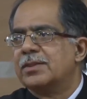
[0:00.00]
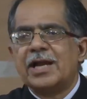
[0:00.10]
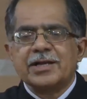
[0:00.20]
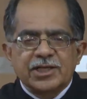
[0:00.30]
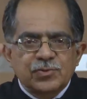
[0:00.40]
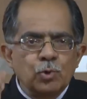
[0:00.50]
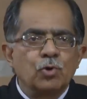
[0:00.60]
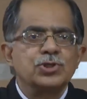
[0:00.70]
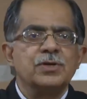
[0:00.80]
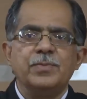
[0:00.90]
That
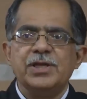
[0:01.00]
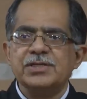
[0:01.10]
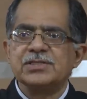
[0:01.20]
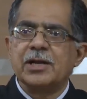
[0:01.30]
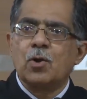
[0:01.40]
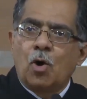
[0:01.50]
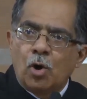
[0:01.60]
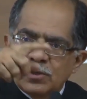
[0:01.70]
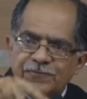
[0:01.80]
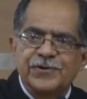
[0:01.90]
explosion means that
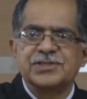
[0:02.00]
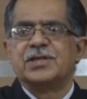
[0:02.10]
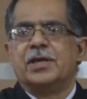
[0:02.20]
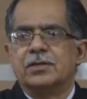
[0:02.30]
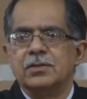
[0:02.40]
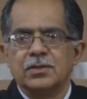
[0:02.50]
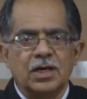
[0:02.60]
all of us here,